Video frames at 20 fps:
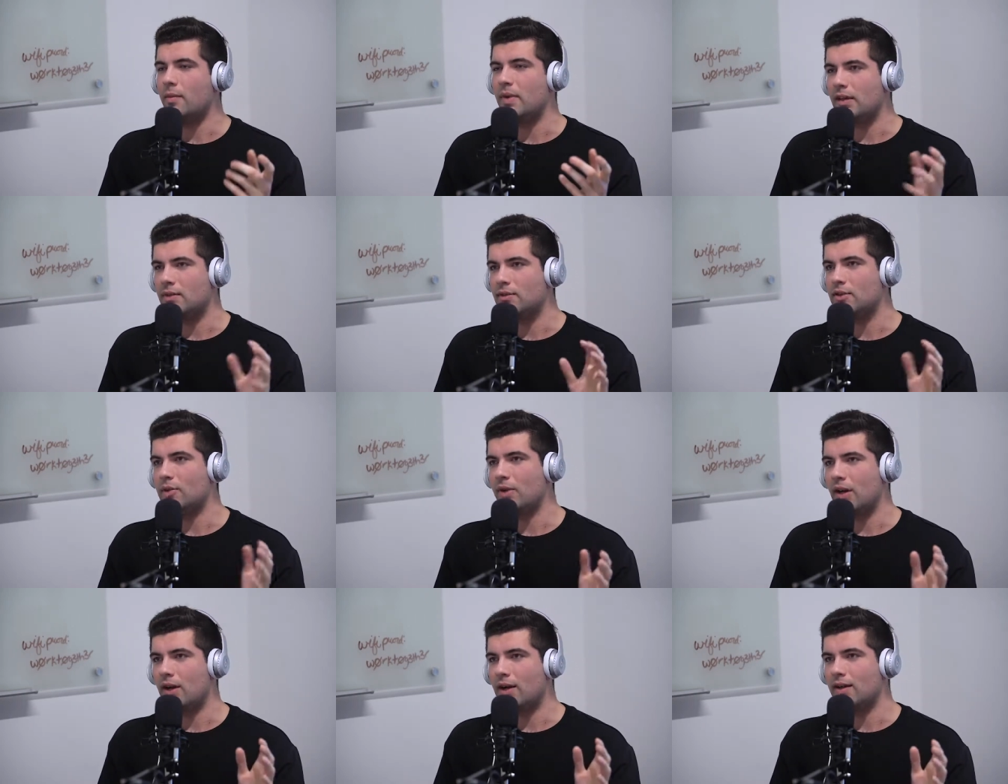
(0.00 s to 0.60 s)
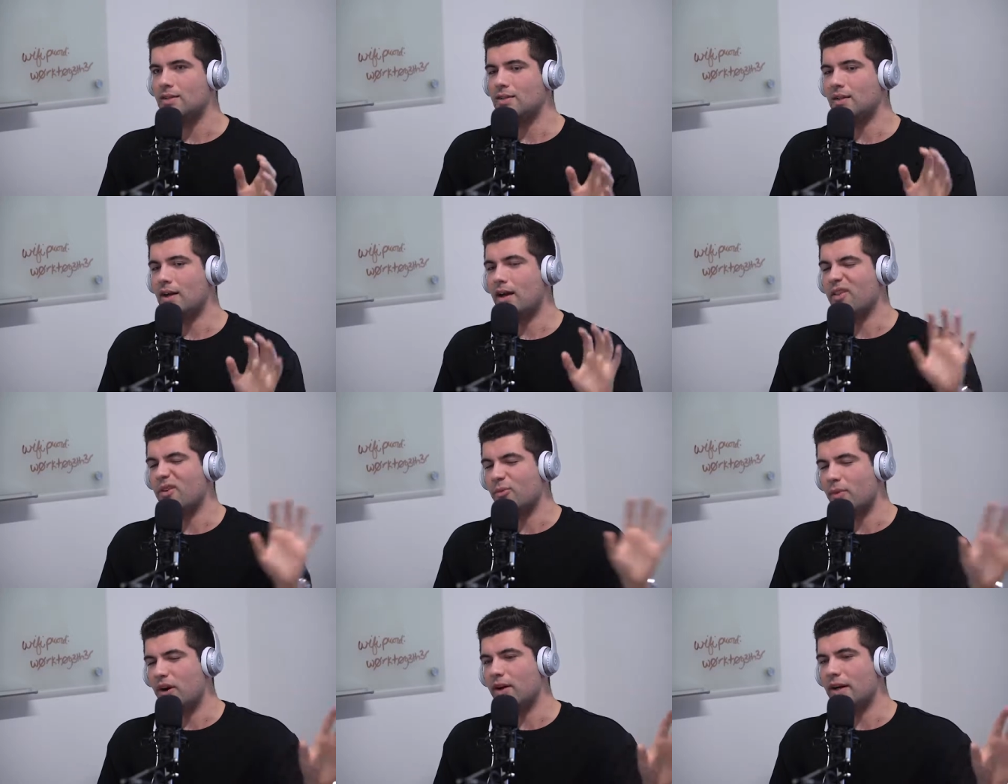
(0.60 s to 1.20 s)
I mean, to be honest, the
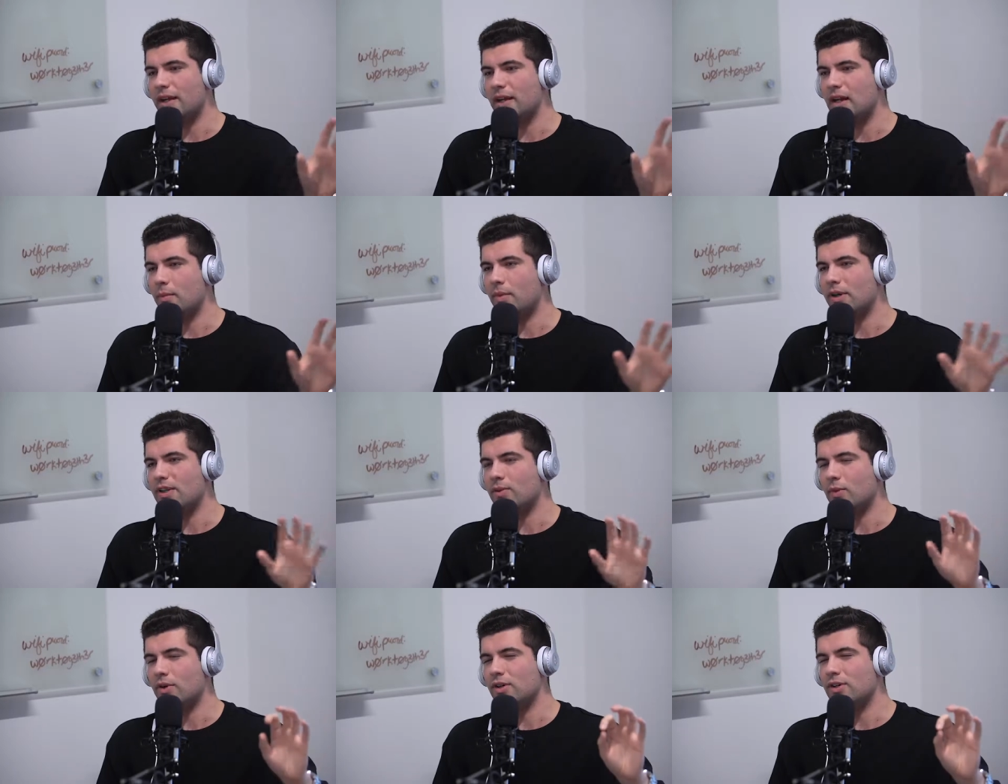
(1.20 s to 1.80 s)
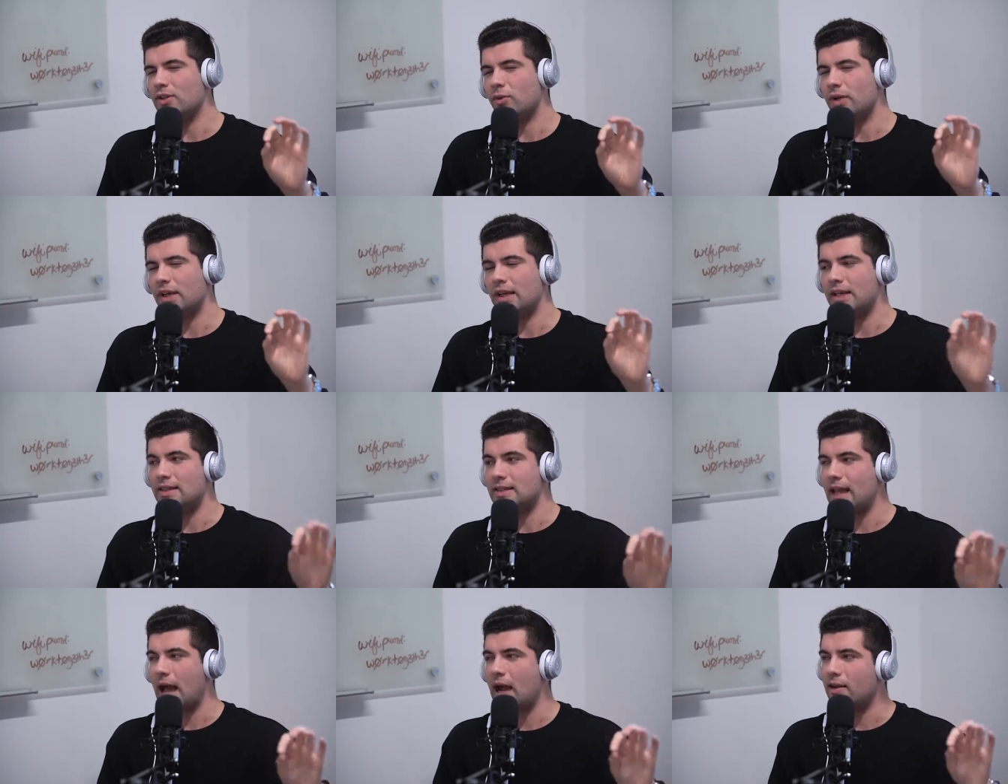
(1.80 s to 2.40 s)
other marketing companies weren't doing
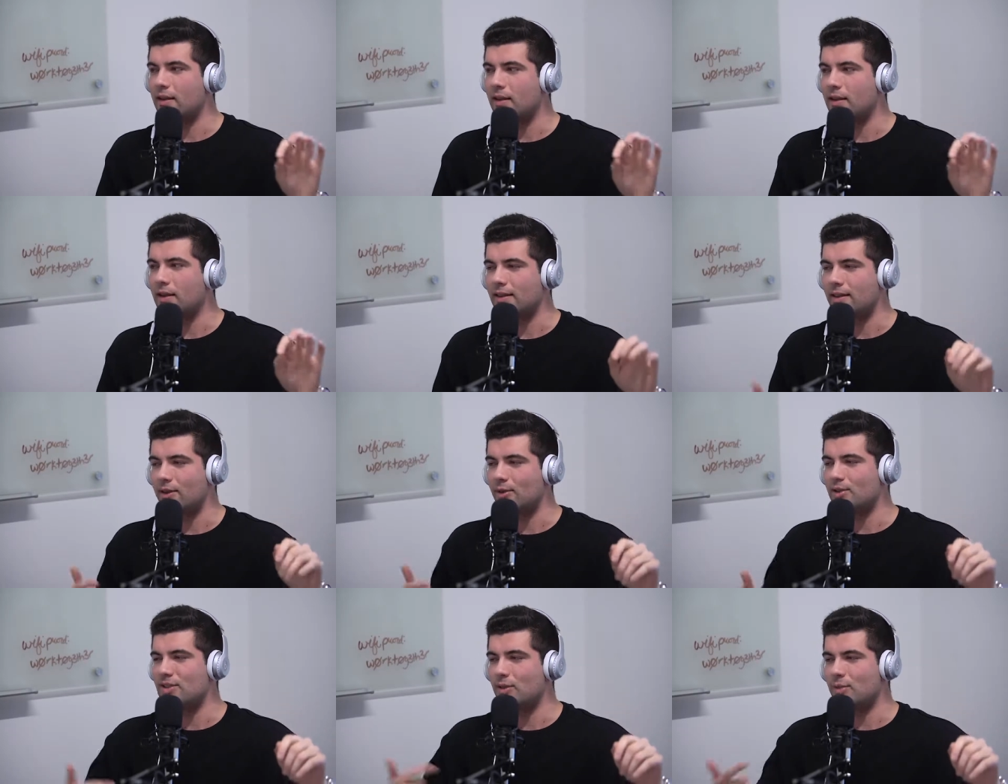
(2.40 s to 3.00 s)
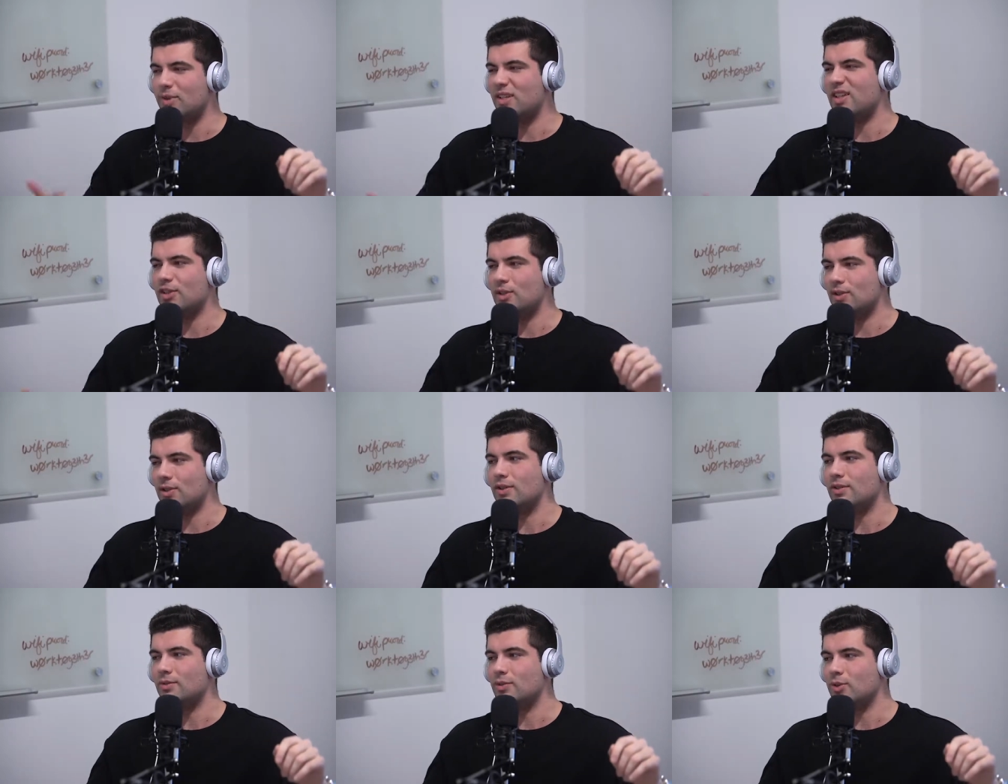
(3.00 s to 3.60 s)
exactly, like there was some
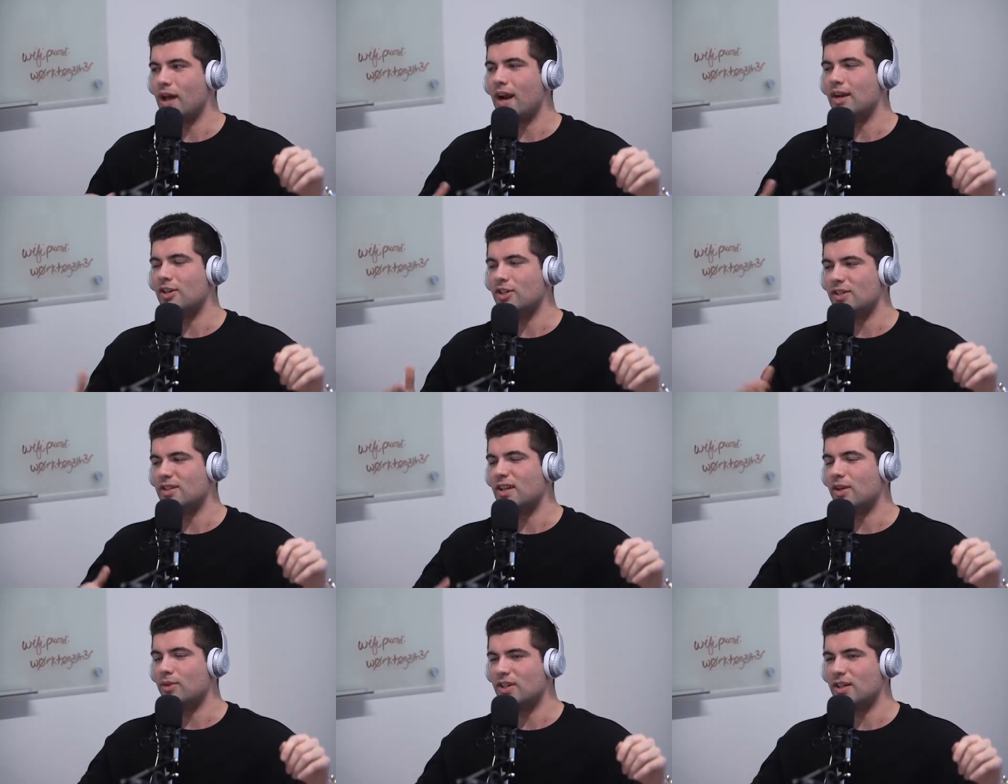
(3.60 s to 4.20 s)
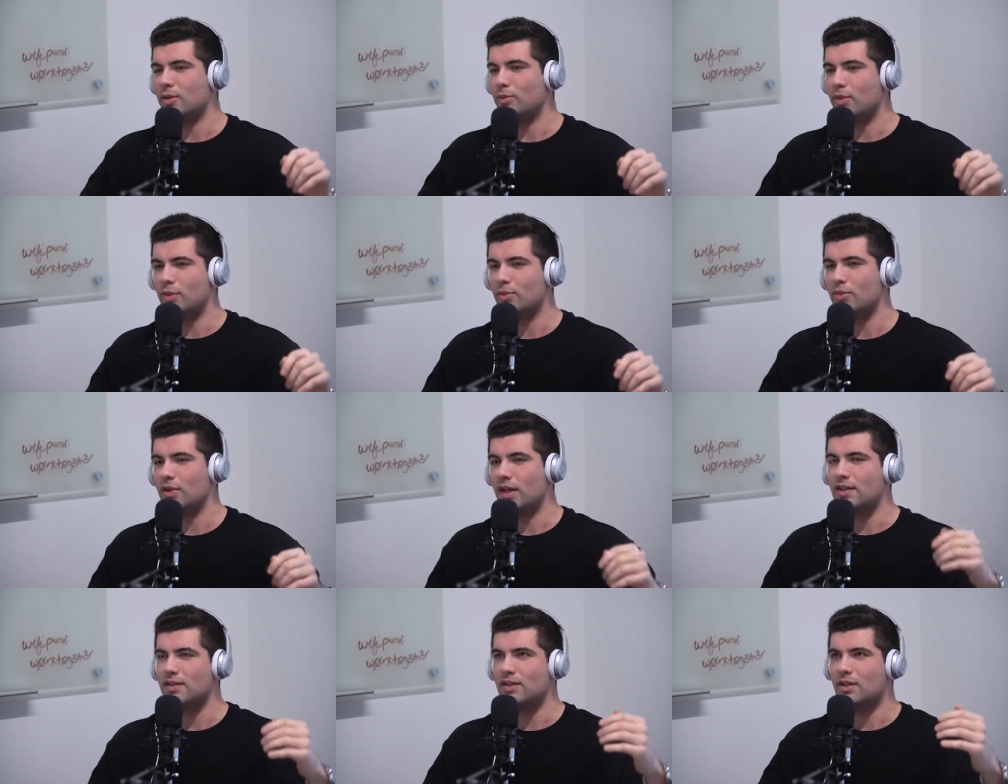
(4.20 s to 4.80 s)
additional strategies I was going to put in
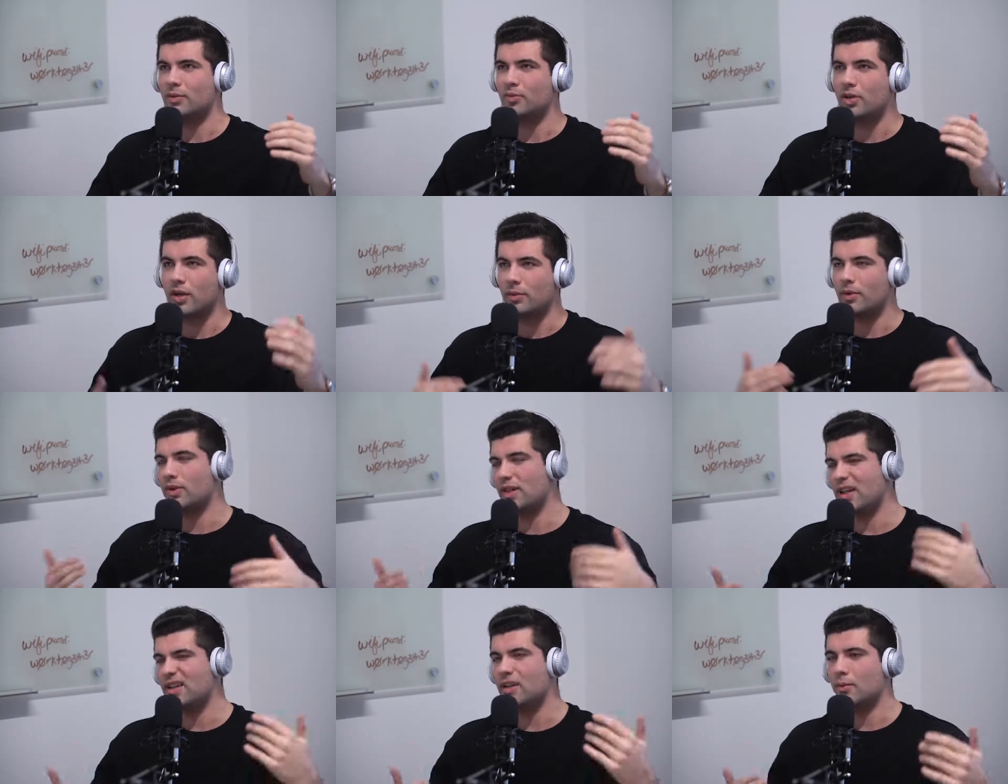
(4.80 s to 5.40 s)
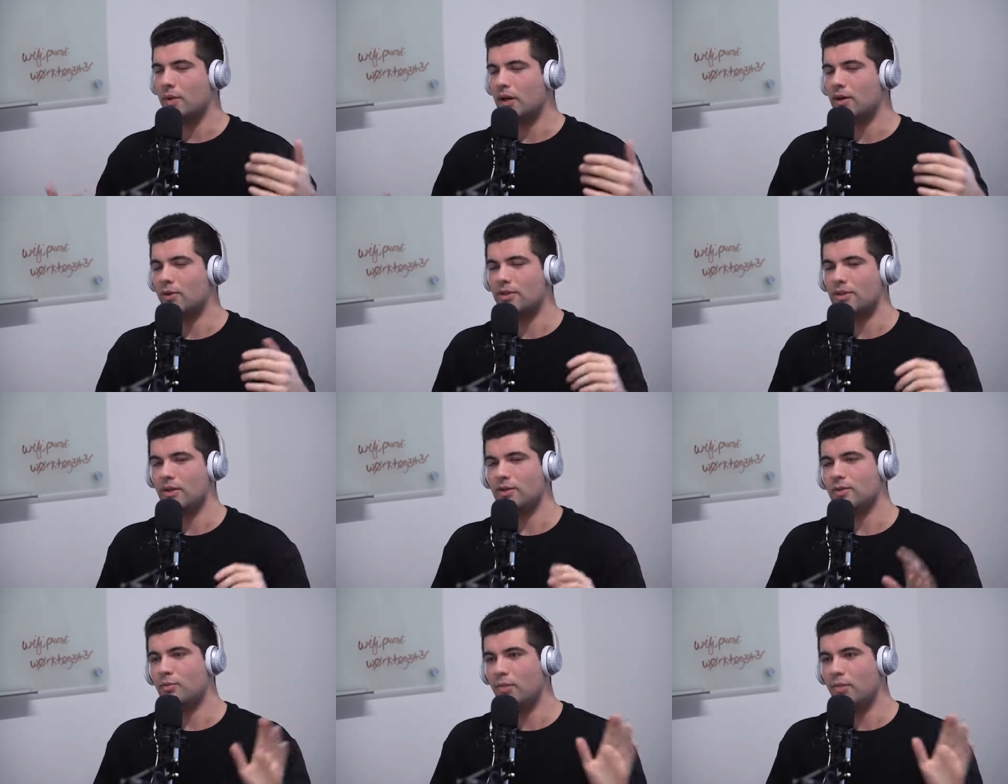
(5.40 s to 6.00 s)
place that probably would get them better results.